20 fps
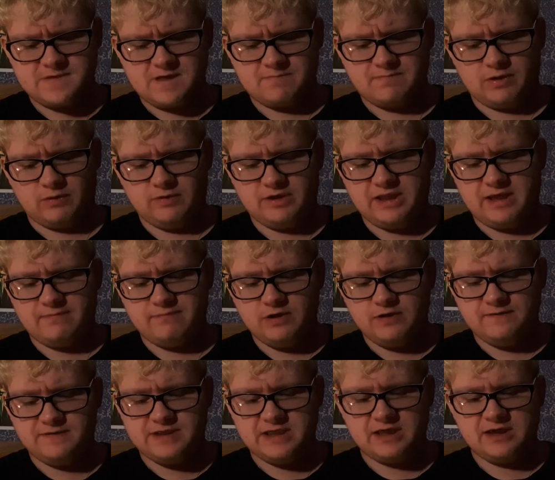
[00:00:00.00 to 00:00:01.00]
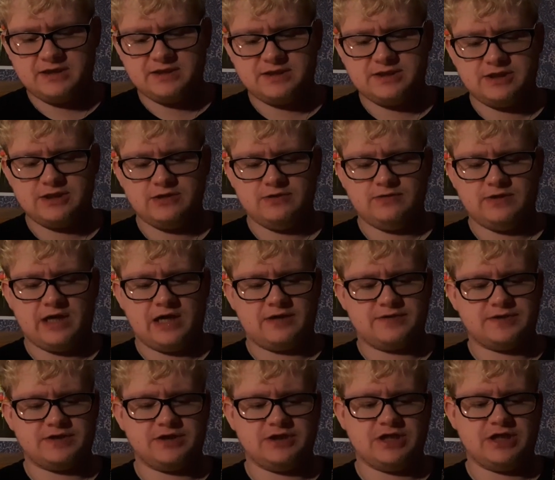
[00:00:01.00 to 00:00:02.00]
but when they moved into the
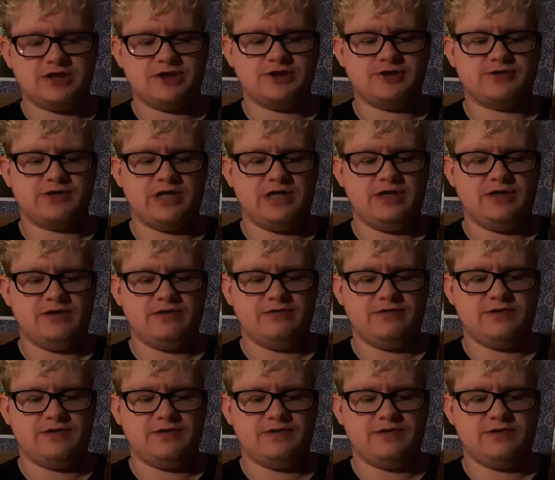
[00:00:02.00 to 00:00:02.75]
house on Chase Street,